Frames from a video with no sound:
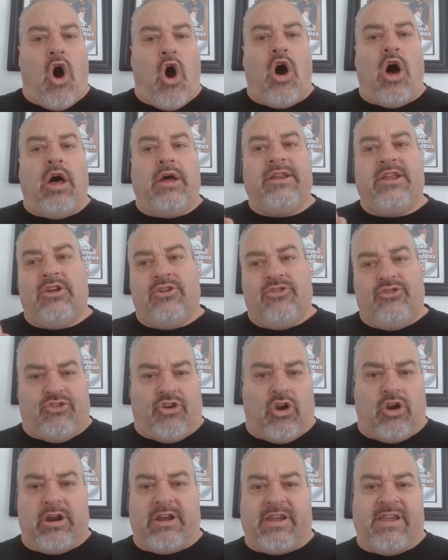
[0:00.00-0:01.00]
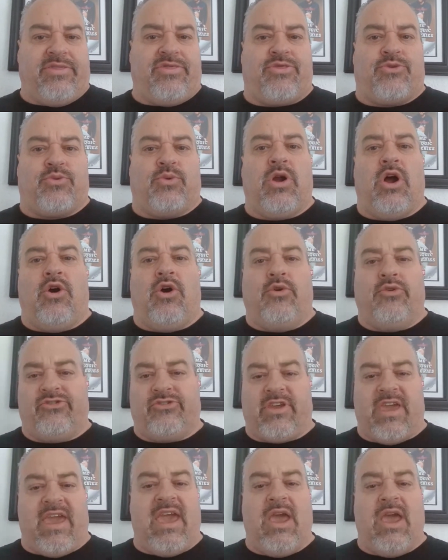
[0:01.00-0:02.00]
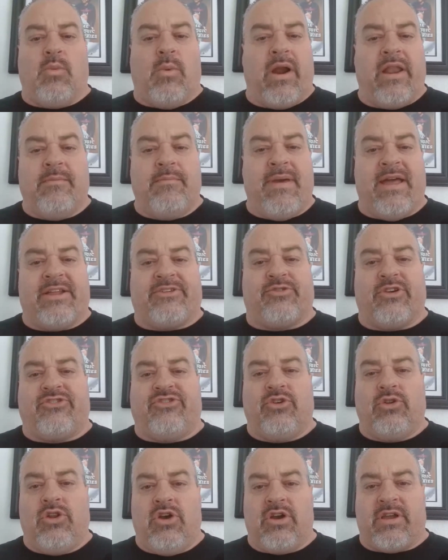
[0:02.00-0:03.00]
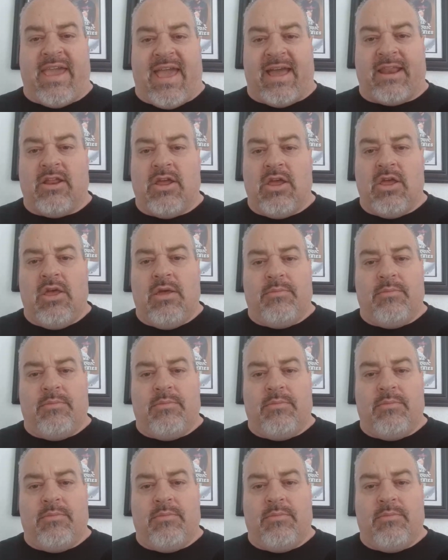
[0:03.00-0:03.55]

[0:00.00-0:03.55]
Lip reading: on-target throws, okay, one of the metrics you look at,